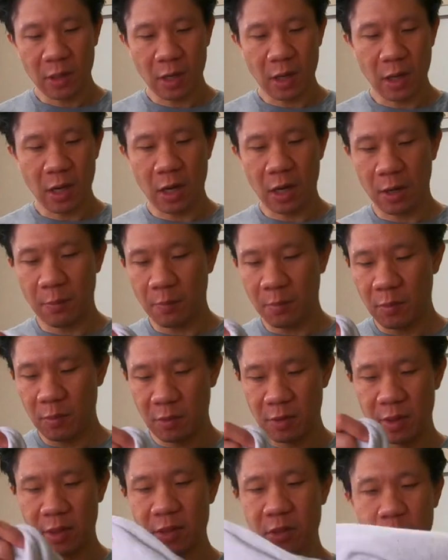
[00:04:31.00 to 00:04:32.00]
Um,
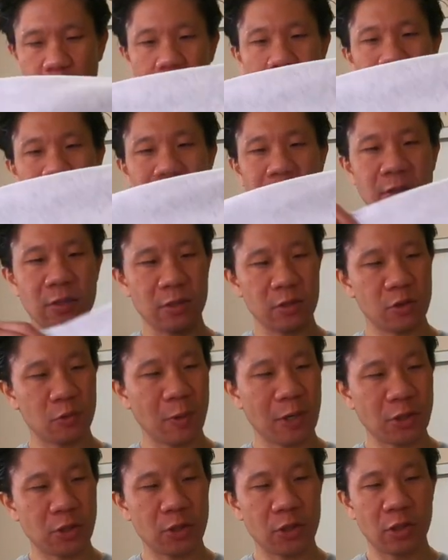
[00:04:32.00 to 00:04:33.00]
this white
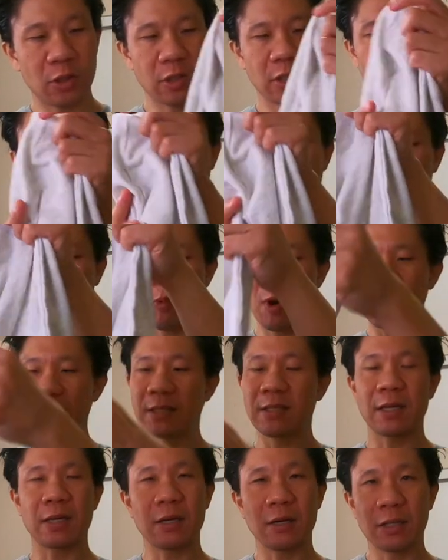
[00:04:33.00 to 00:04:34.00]
sweatshirt what
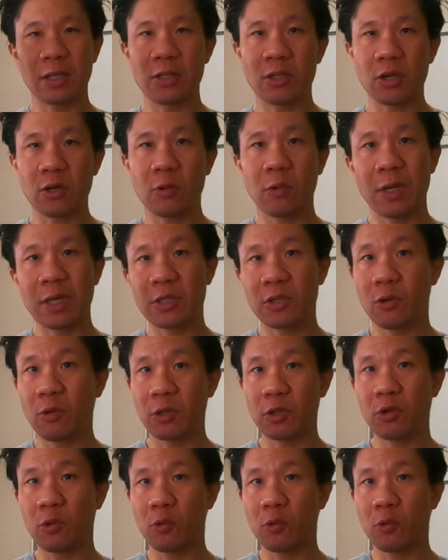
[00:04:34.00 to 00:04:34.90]
is it going to do? It's going